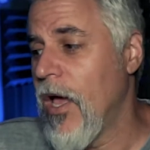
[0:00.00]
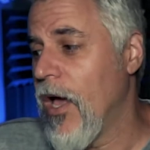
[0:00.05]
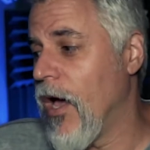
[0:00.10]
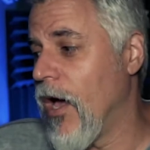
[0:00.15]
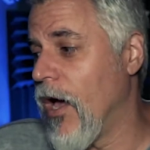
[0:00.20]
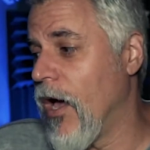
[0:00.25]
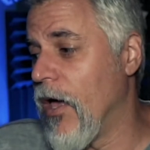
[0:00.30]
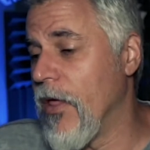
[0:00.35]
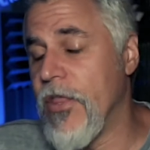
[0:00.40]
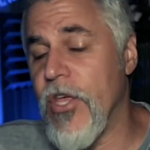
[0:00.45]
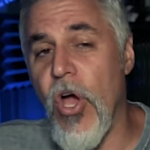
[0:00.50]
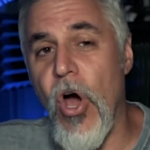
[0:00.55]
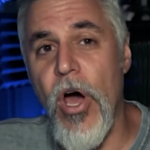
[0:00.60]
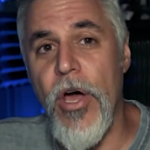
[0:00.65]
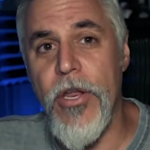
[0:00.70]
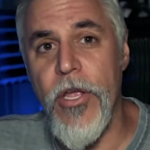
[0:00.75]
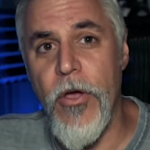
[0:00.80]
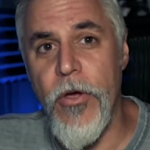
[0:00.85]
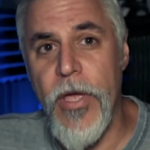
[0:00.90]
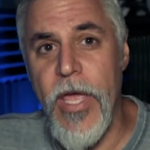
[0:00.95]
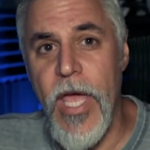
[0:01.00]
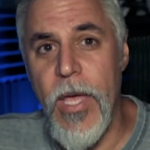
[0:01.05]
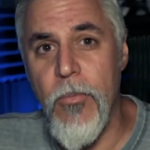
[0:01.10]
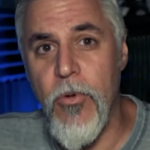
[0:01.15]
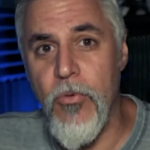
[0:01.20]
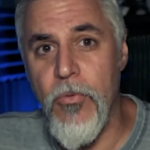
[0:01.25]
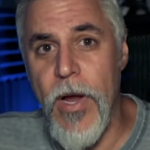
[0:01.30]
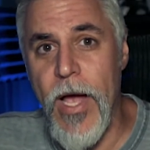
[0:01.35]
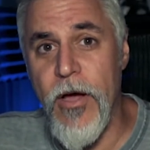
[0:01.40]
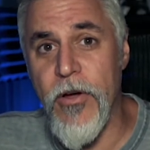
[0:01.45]
The audio
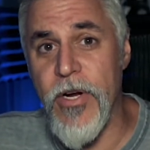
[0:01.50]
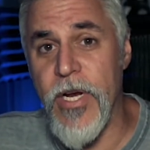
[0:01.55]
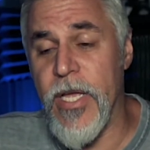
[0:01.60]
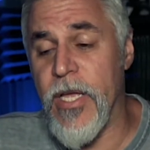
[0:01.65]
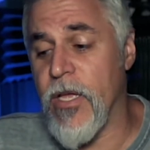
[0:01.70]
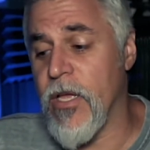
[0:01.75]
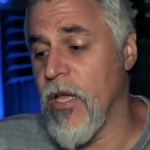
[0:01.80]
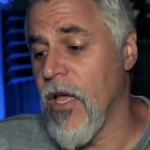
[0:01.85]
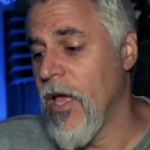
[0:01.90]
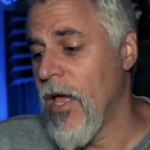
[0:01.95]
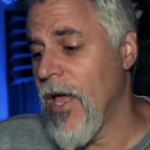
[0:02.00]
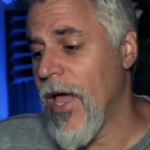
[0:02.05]
cable routing,